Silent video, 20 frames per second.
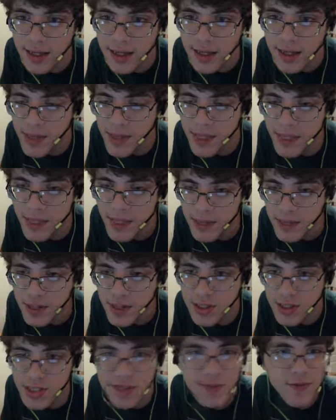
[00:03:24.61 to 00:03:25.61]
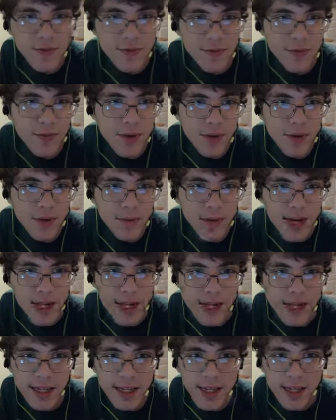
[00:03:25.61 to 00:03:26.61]
pick and choose some from one
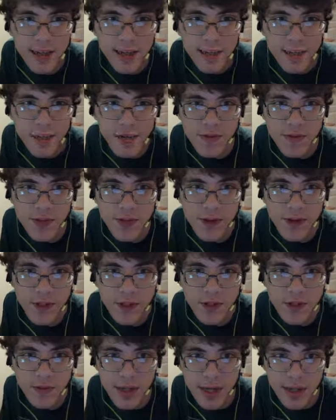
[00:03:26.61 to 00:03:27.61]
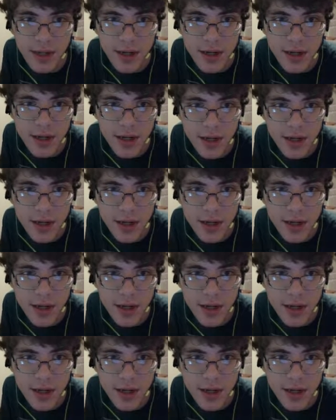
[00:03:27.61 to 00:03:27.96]
palette and move it onto another.